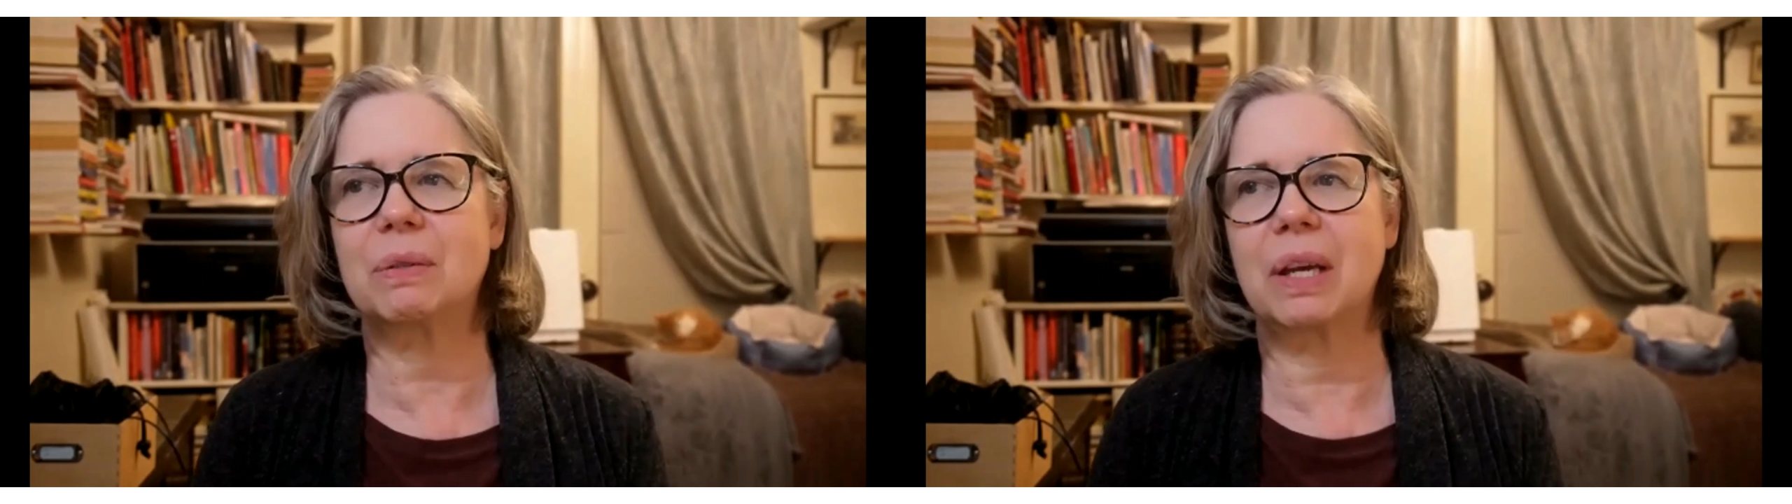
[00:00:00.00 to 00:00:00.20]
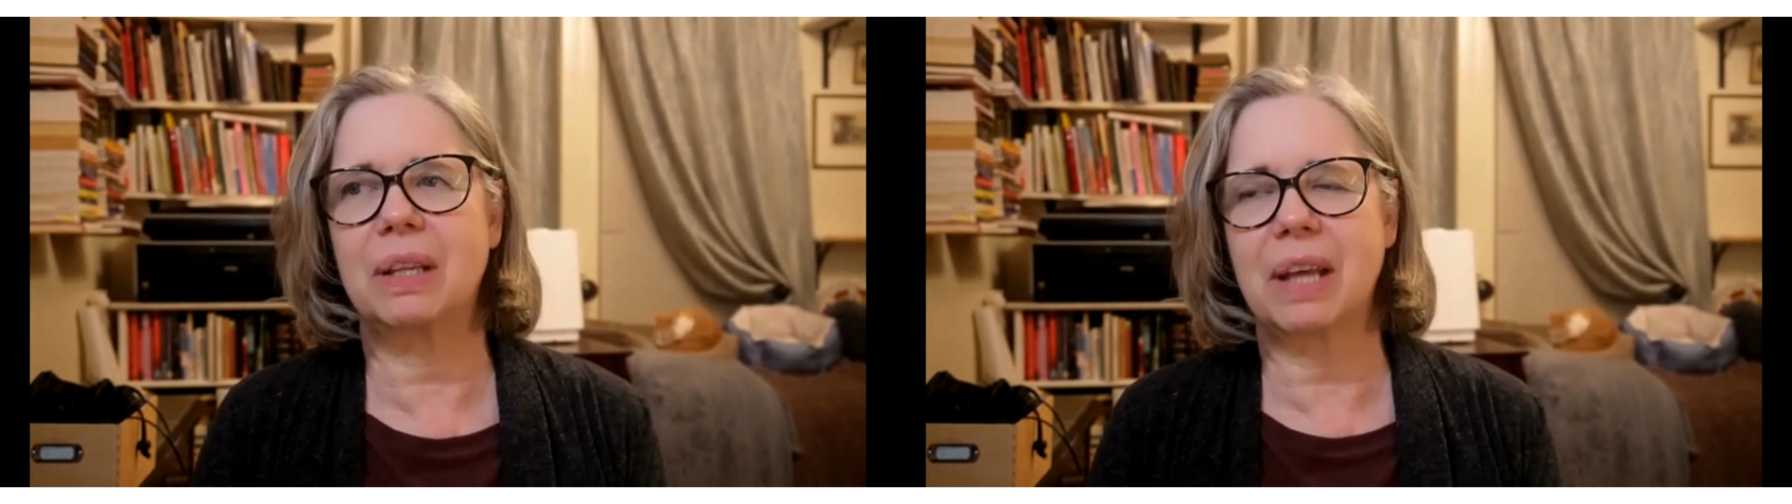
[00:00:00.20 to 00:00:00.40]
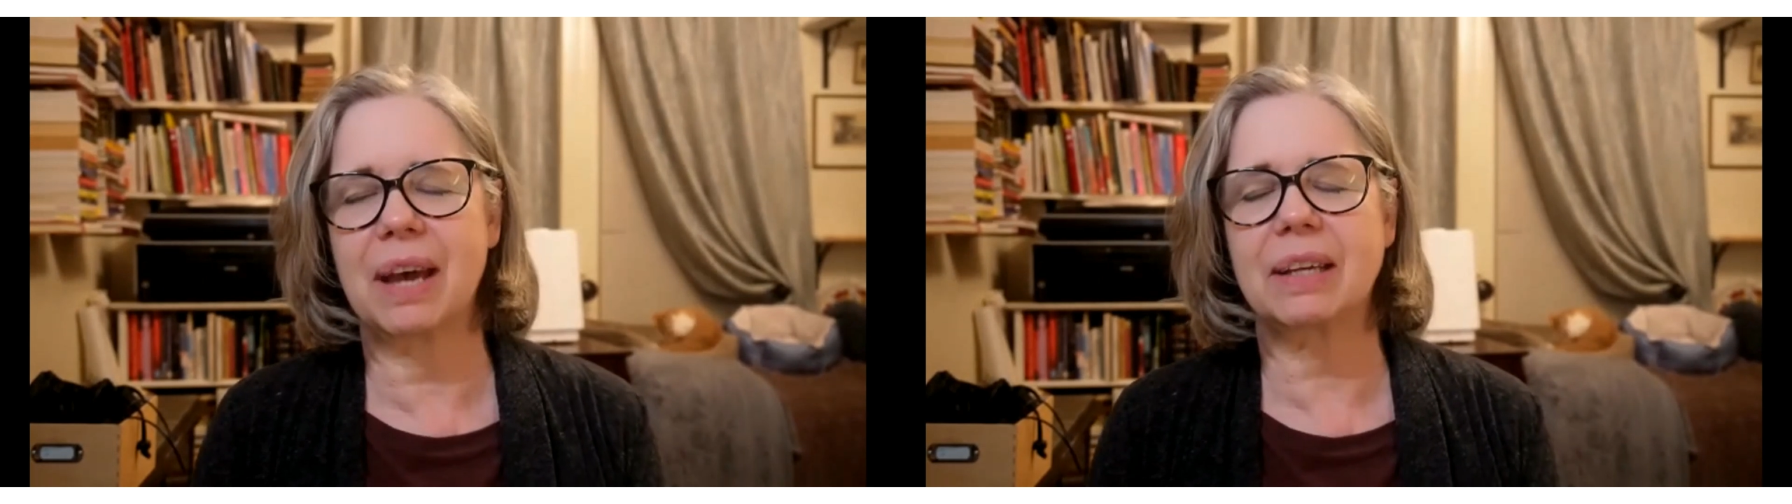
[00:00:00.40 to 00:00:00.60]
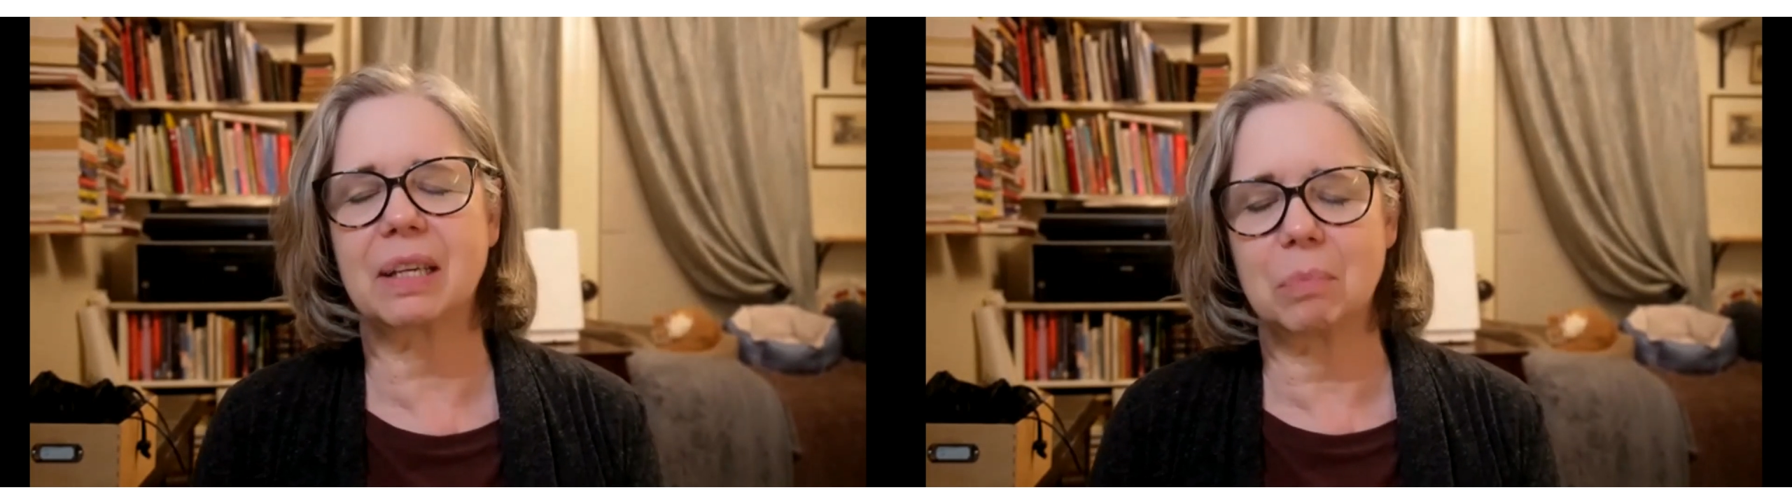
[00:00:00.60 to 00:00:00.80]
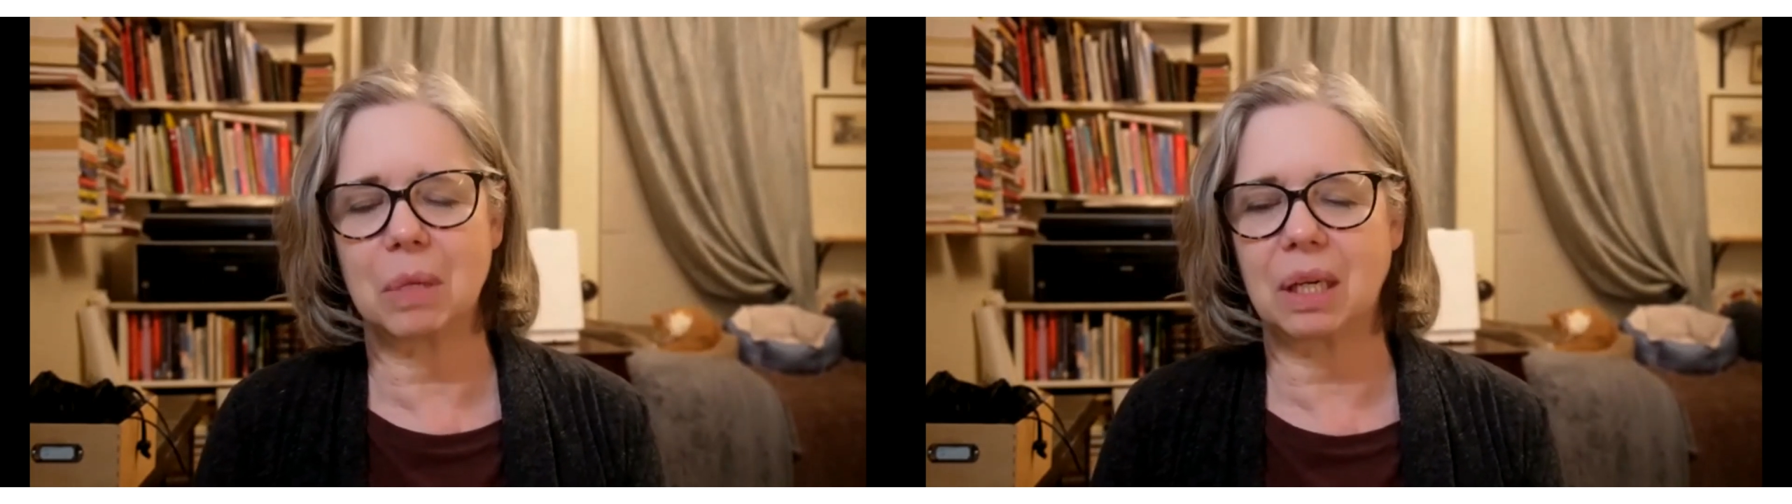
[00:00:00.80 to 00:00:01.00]
and that
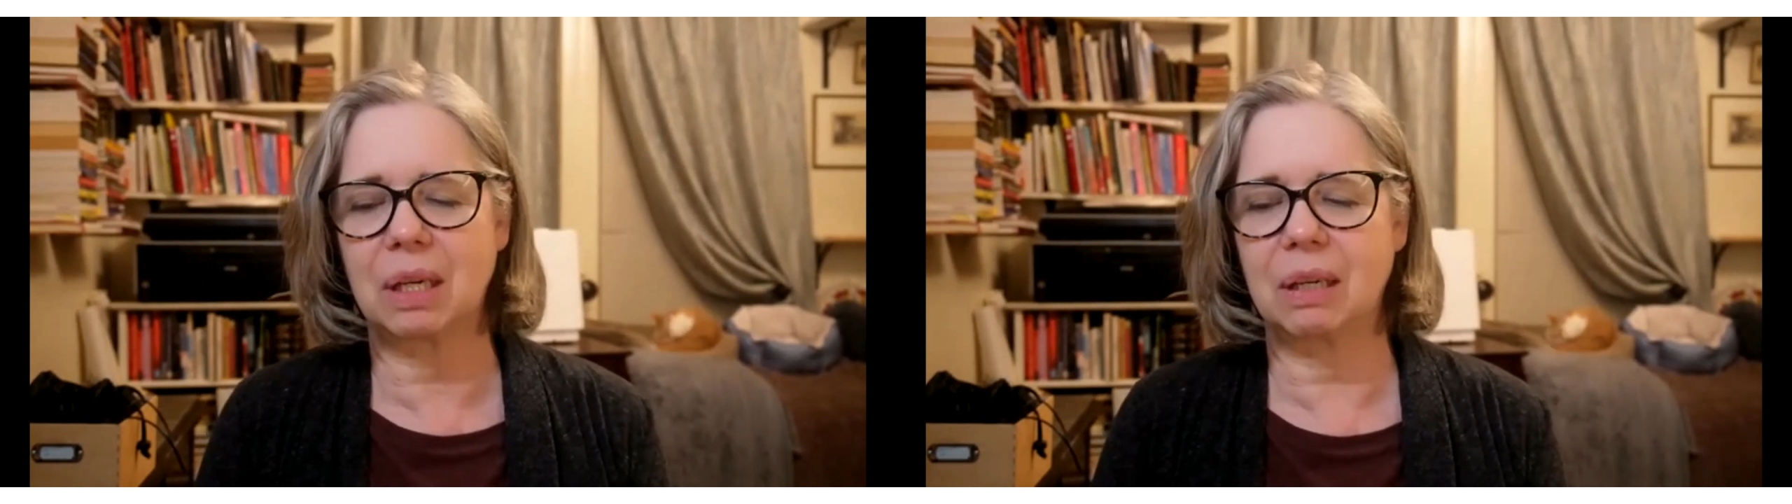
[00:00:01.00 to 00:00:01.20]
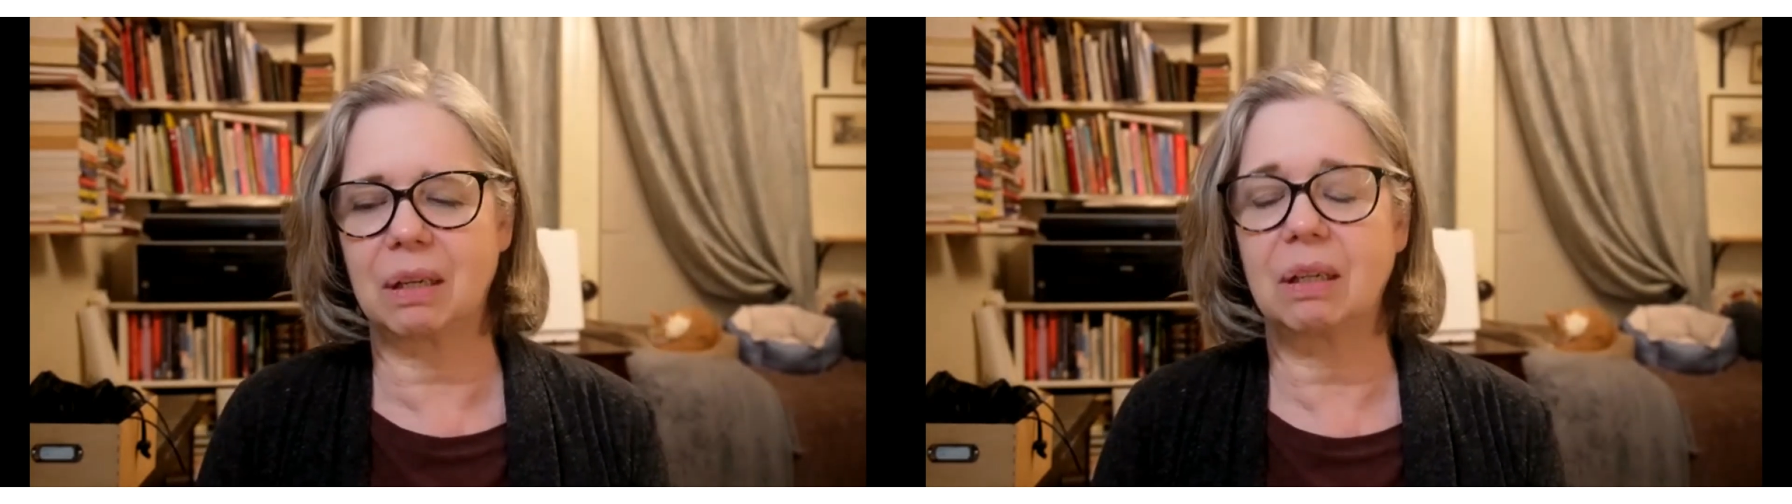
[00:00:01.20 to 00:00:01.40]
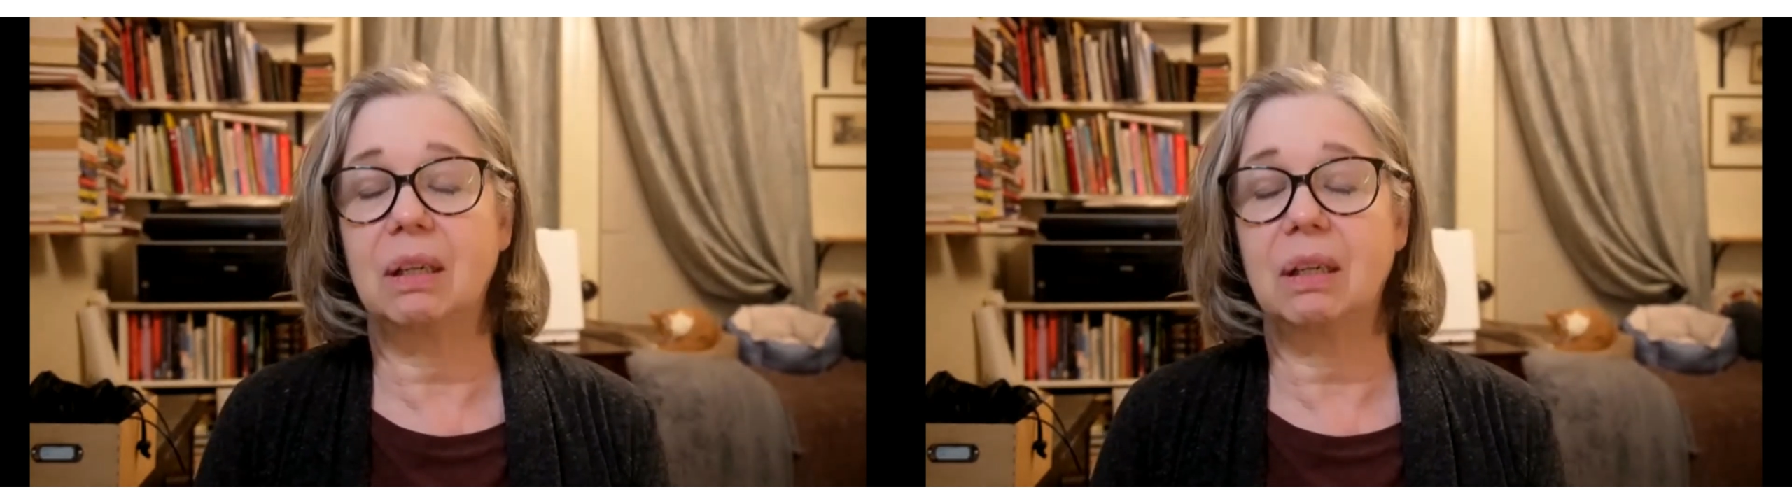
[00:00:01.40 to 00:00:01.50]
can mean